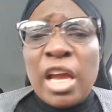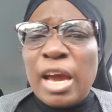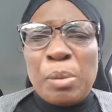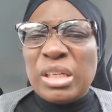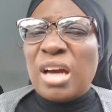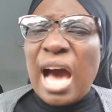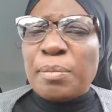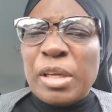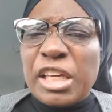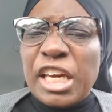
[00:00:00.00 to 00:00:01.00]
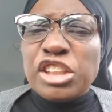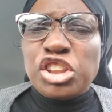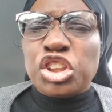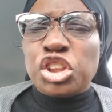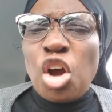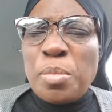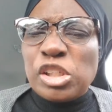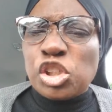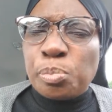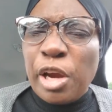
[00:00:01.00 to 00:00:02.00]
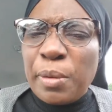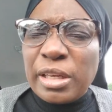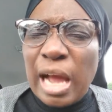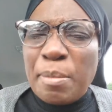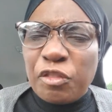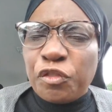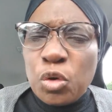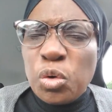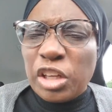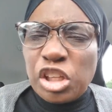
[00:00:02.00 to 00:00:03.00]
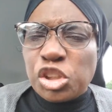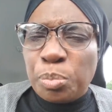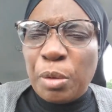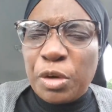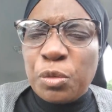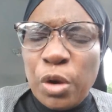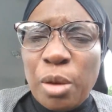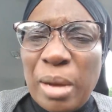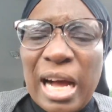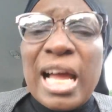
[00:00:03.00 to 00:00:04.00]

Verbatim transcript: And when God began to show me spirit, I'm in food in the spirit realm.